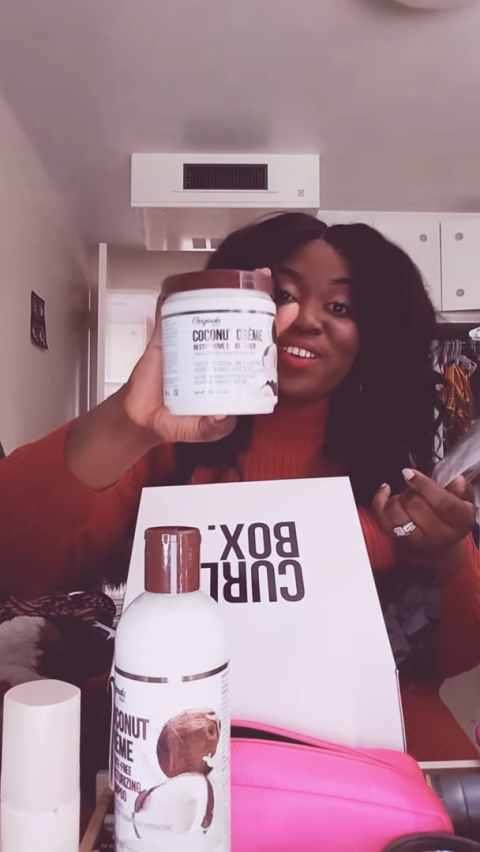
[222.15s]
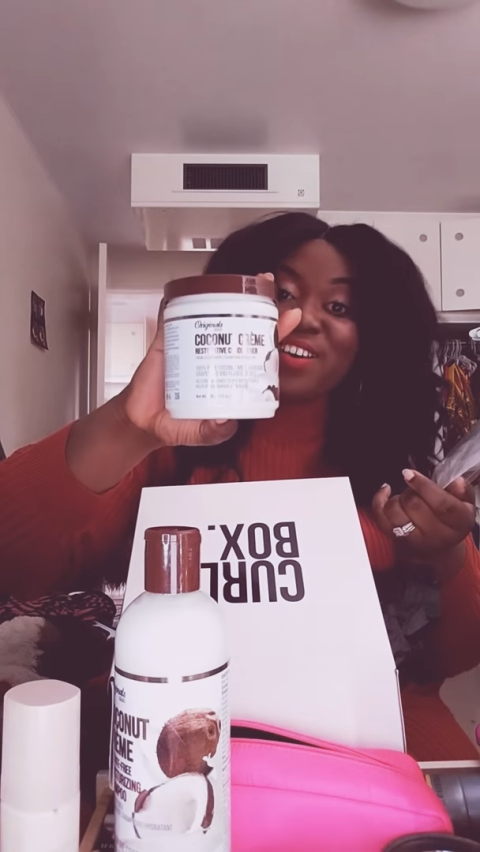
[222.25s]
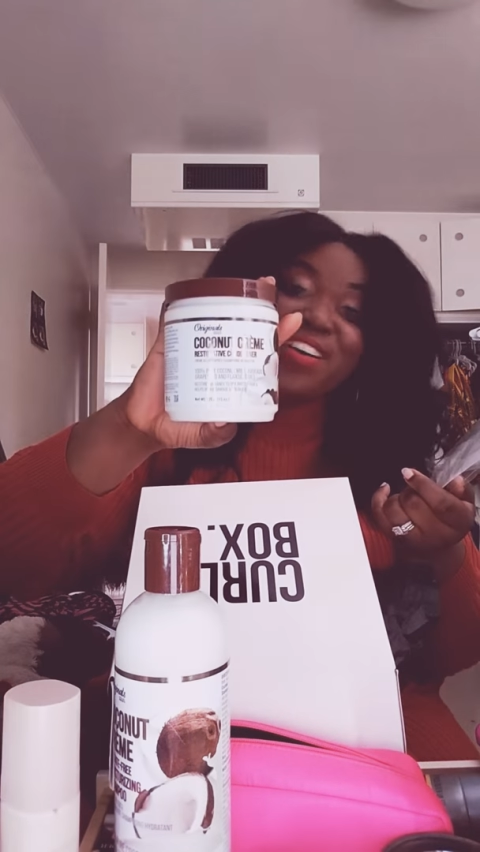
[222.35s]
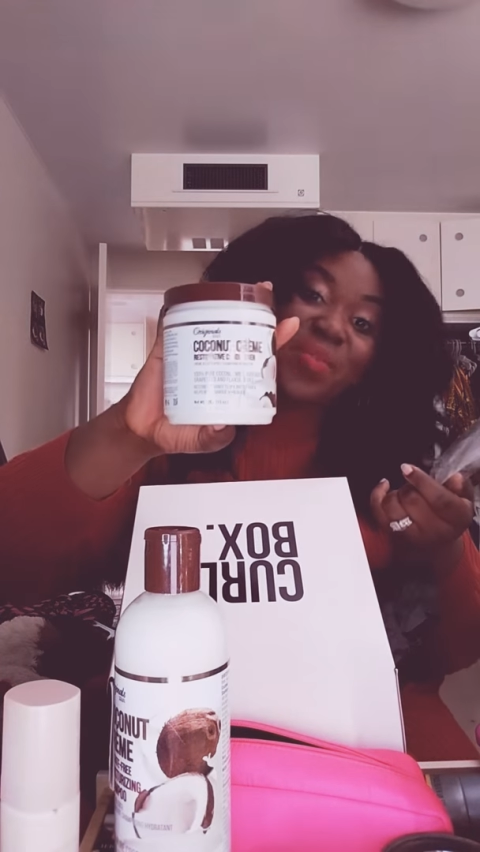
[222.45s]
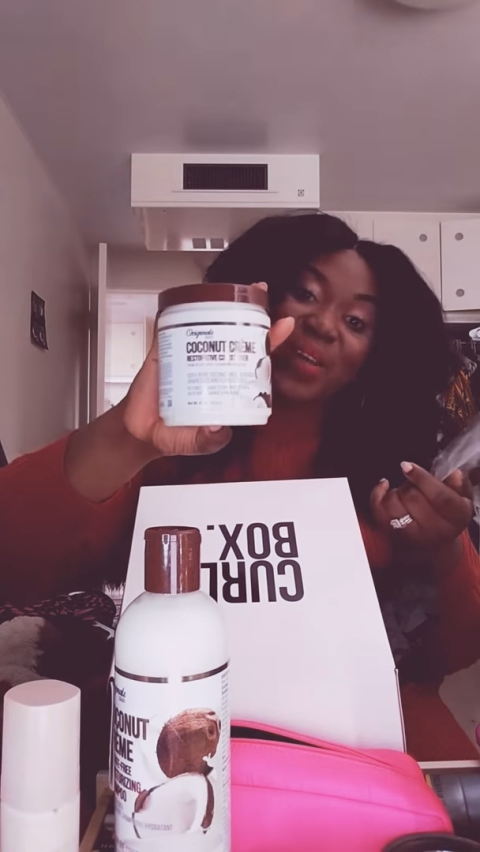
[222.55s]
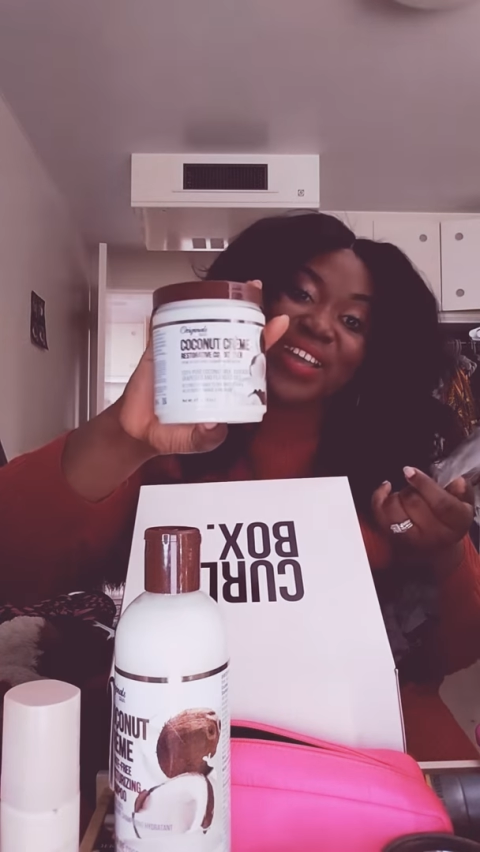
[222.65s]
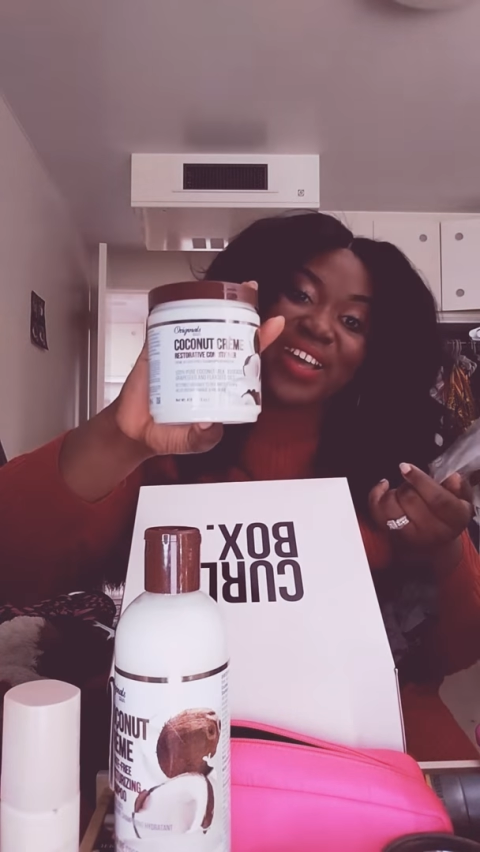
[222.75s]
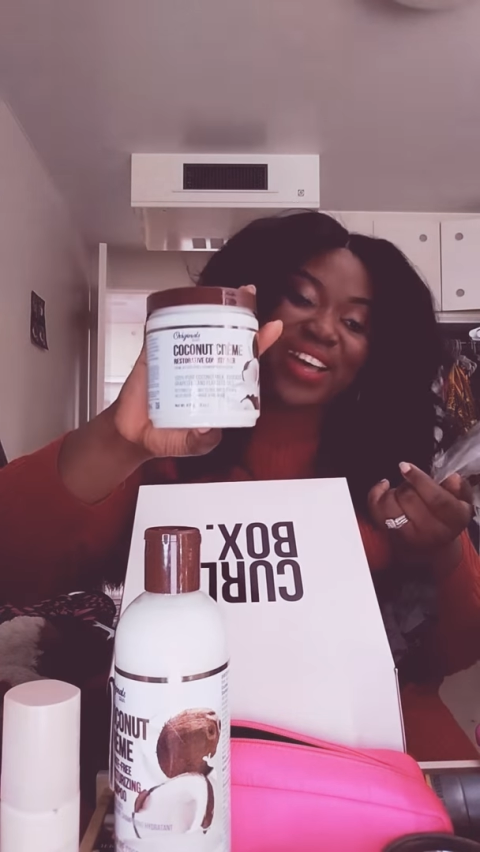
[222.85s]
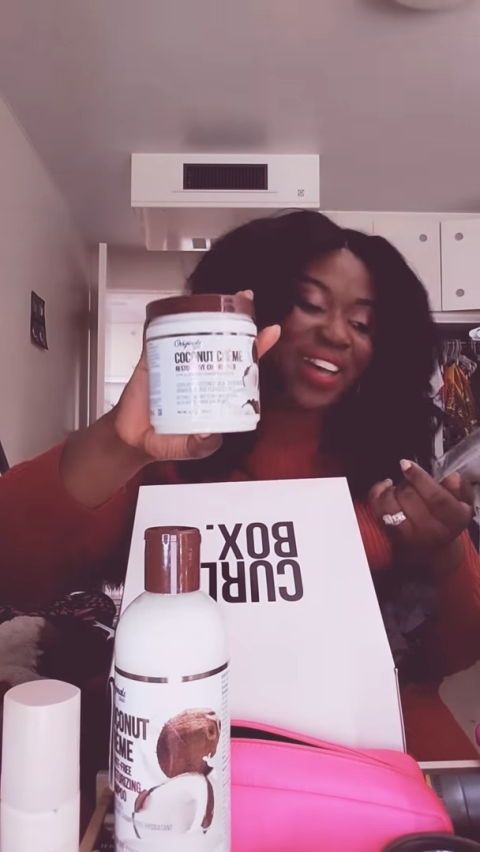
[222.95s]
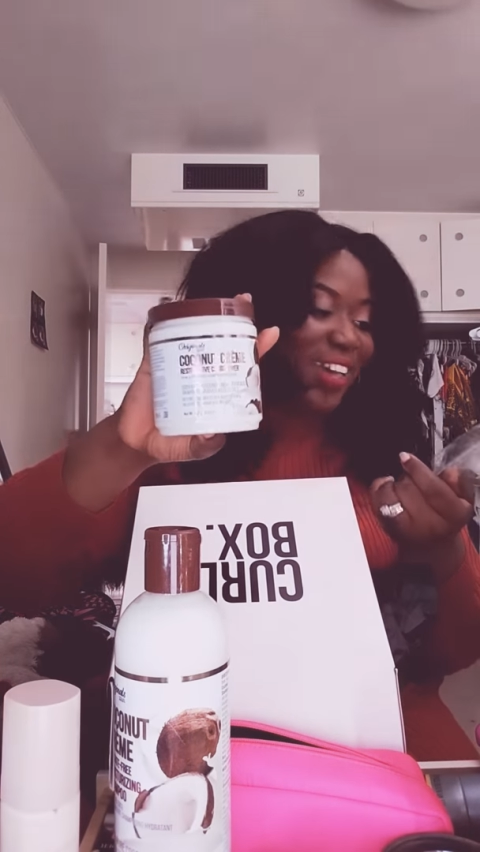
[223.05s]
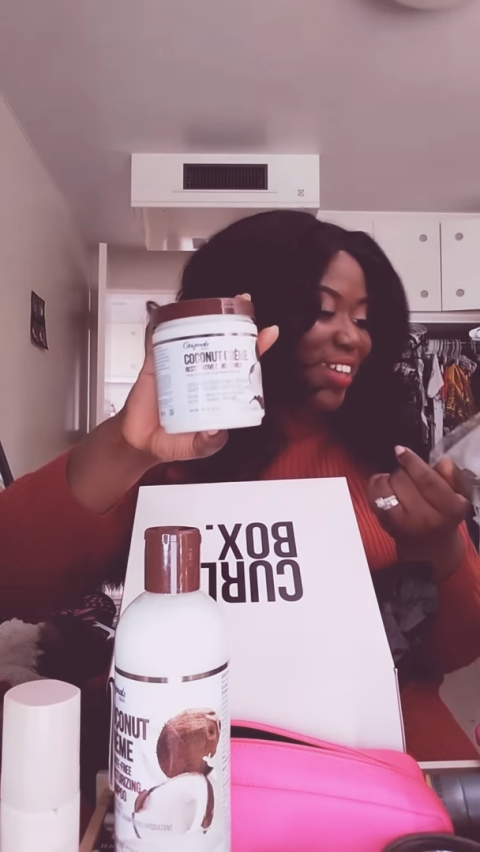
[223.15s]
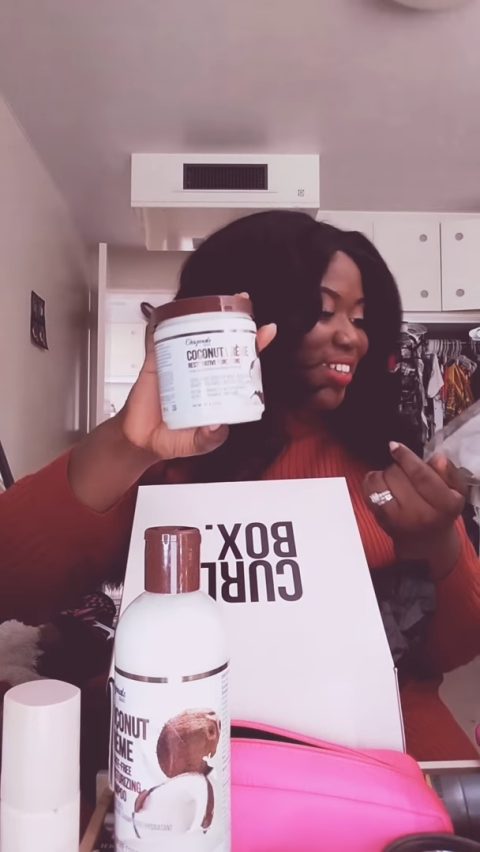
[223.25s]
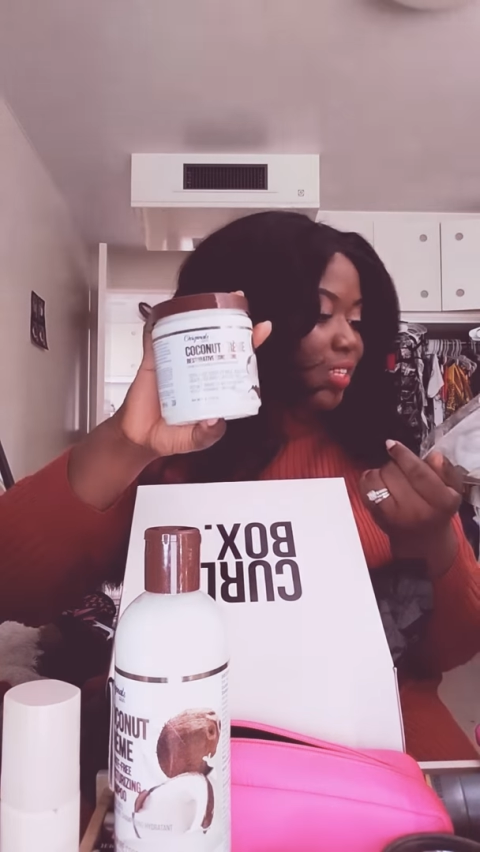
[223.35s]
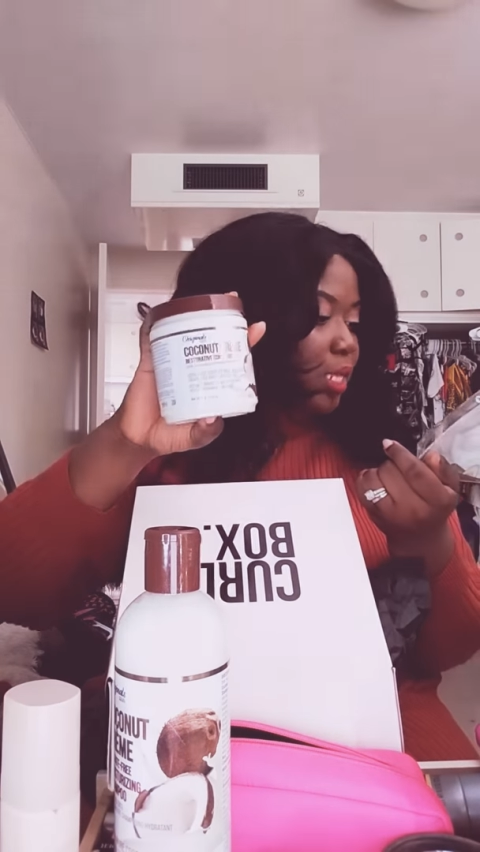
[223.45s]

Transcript: Oh my god.